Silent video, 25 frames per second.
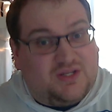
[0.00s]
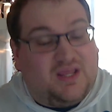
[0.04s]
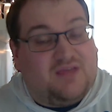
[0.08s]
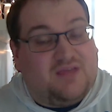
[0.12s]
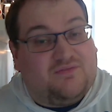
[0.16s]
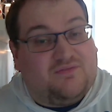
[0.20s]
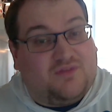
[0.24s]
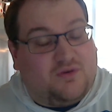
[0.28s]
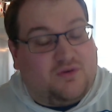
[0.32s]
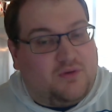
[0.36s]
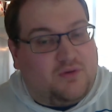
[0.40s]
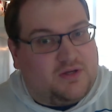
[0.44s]

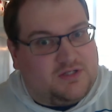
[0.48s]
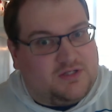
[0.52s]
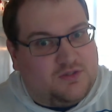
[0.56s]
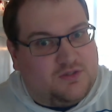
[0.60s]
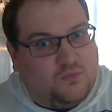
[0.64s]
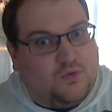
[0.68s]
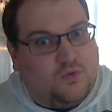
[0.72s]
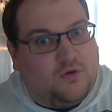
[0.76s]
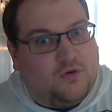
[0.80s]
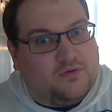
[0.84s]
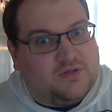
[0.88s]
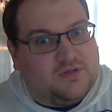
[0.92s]
if the
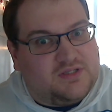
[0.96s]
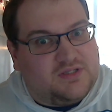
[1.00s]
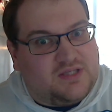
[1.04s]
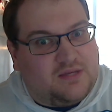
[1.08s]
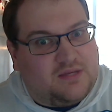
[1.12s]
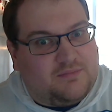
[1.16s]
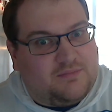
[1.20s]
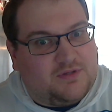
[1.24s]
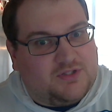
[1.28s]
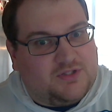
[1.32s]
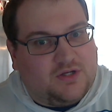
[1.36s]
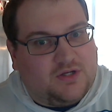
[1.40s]
question warrants
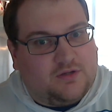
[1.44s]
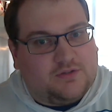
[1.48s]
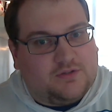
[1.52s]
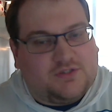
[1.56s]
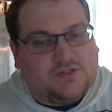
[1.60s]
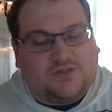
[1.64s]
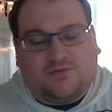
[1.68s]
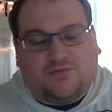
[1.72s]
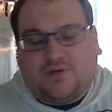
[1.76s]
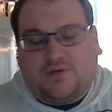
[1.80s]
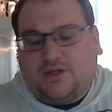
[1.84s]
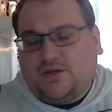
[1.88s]
that much
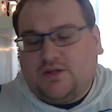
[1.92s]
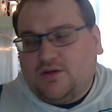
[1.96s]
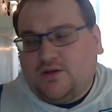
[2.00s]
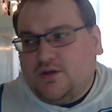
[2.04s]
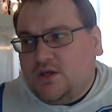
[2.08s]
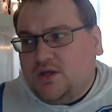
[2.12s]
answering.